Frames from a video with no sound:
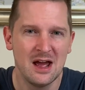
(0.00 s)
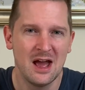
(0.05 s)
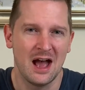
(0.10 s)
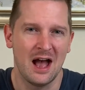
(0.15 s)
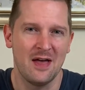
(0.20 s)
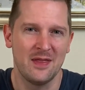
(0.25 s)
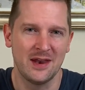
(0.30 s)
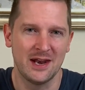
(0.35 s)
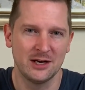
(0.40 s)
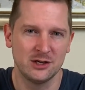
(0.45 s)

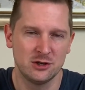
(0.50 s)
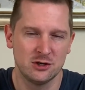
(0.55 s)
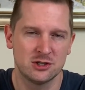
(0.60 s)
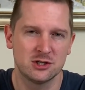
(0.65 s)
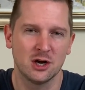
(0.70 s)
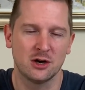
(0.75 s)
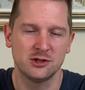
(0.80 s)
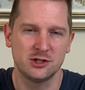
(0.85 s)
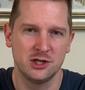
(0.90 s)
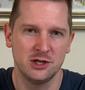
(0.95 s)
And then as you
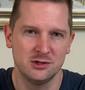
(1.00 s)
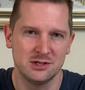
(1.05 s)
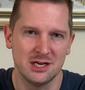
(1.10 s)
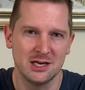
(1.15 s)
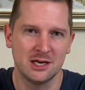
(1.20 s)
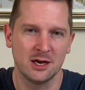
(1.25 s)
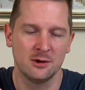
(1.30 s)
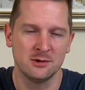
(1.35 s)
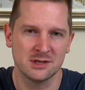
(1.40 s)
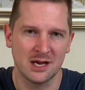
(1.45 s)
start to use it, it
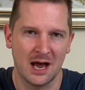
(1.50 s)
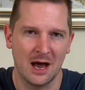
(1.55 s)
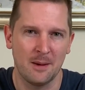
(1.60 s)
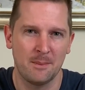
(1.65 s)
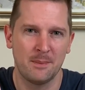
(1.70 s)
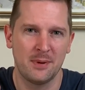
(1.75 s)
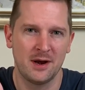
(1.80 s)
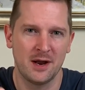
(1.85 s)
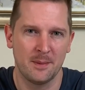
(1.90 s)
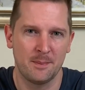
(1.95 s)
goes
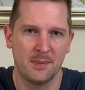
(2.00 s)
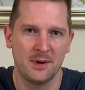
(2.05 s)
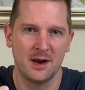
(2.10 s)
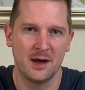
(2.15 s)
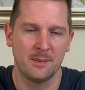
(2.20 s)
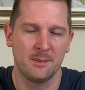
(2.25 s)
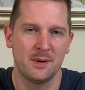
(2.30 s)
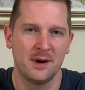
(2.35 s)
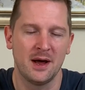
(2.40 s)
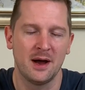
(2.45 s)
up and up and
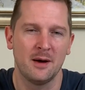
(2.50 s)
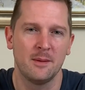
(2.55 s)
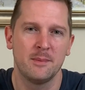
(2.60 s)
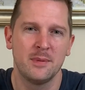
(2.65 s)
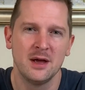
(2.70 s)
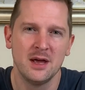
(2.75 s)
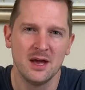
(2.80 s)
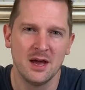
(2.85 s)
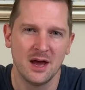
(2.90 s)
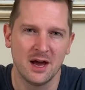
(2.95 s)
up and
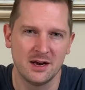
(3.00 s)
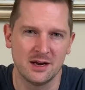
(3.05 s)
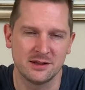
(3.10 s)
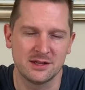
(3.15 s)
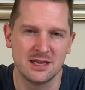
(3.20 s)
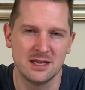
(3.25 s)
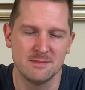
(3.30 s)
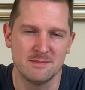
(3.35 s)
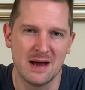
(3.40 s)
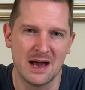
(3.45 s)
up. And I
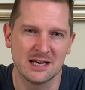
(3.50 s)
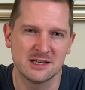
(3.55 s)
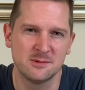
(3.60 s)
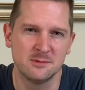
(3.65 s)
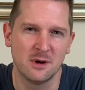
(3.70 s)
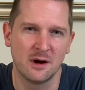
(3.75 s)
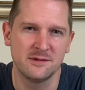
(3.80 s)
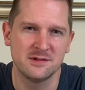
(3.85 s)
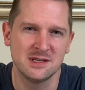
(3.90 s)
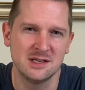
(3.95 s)
think the
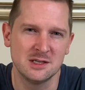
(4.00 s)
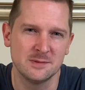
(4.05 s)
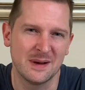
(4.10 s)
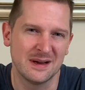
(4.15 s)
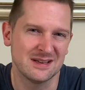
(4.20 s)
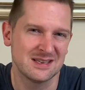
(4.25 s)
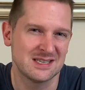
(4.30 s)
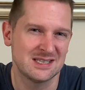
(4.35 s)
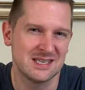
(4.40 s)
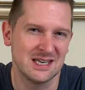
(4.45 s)
maximum I've seen is
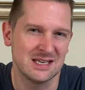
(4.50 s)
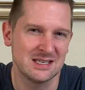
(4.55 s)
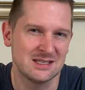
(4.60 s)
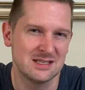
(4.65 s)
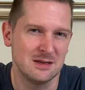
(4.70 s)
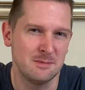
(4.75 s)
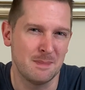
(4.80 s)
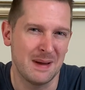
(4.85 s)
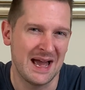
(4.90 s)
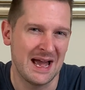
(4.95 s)
about
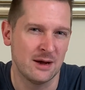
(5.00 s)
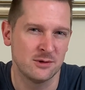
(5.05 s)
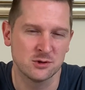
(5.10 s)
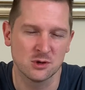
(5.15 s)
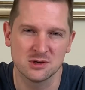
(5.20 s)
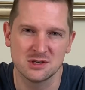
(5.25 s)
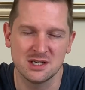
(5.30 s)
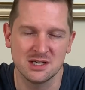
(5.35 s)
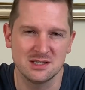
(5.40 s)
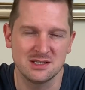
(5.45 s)
£60 or
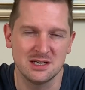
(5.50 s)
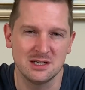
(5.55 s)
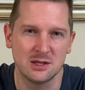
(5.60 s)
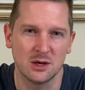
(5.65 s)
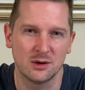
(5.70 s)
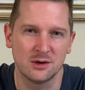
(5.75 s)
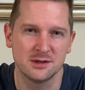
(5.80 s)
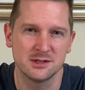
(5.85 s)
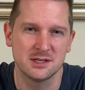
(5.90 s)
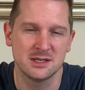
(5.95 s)

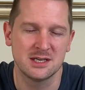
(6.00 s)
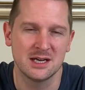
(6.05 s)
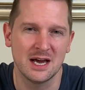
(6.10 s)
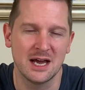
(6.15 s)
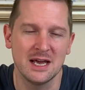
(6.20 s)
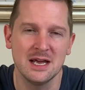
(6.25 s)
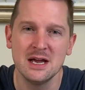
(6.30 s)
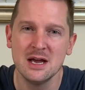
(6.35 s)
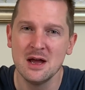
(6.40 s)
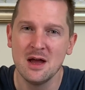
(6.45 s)
$60 a
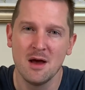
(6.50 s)
day.